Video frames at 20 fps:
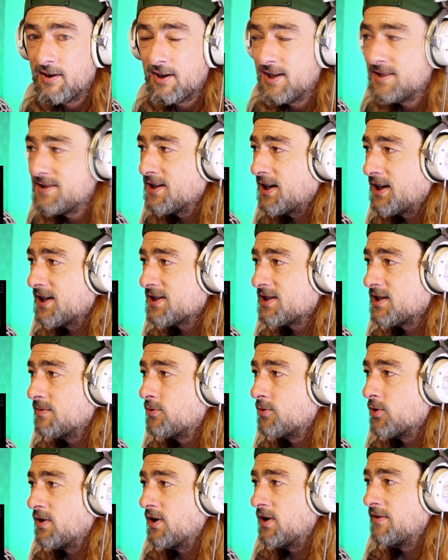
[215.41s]
Kids in the class
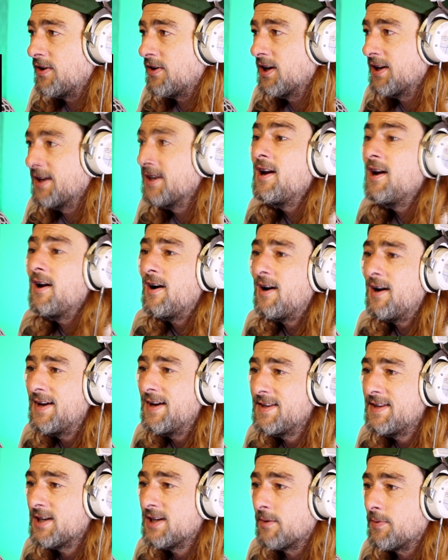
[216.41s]
that brought their own violin.
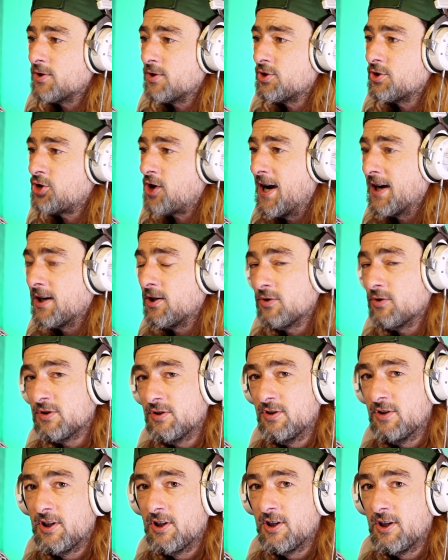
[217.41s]
I ended up on
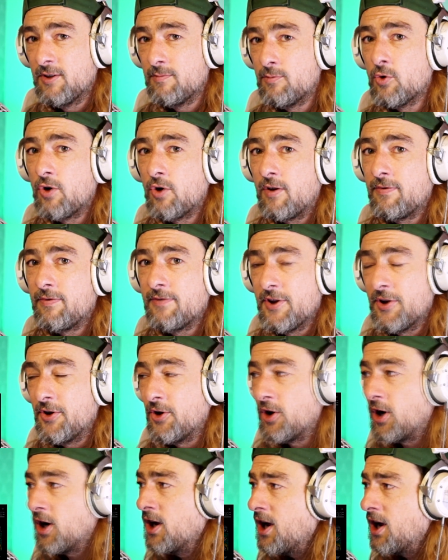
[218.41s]
triangle. More often
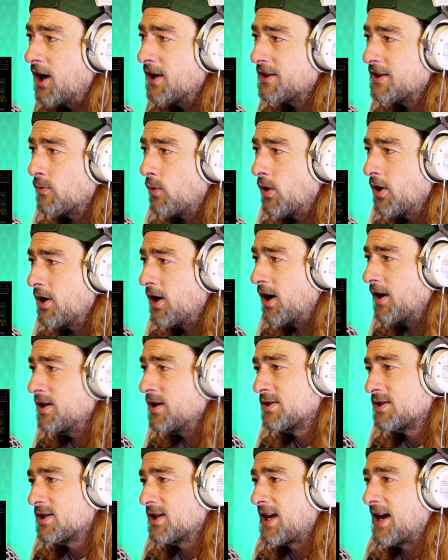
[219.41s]
than not. The one I
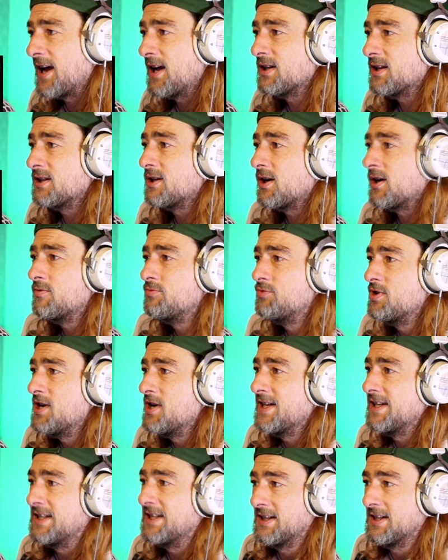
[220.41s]
used to get that I
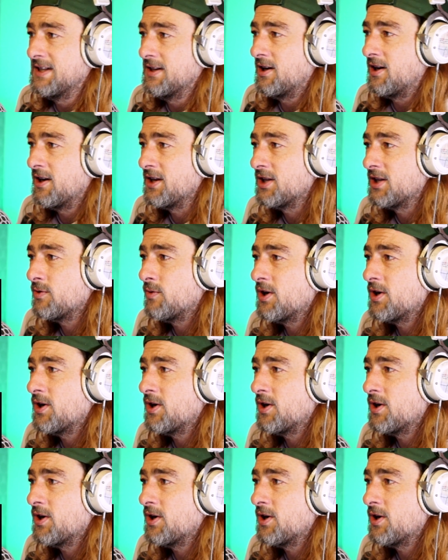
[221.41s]
really didn't like.